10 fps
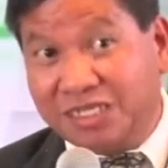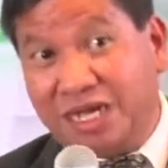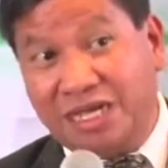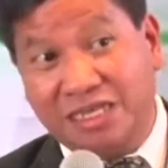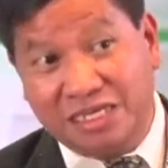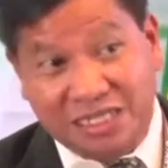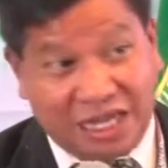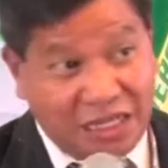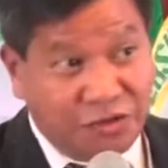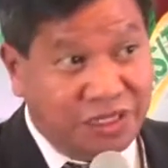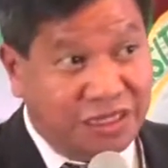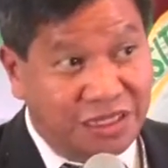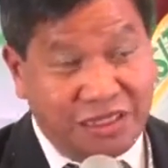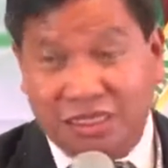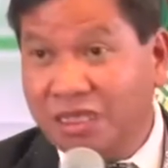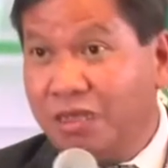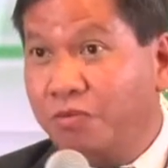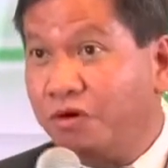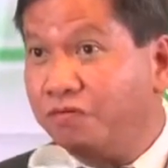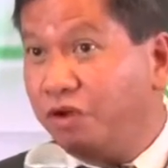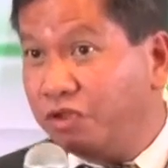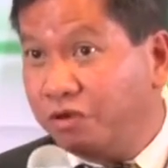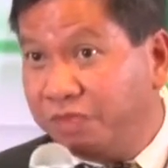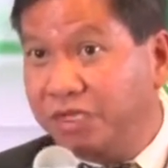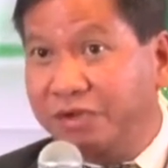scientist, and I looked at that portfolio of the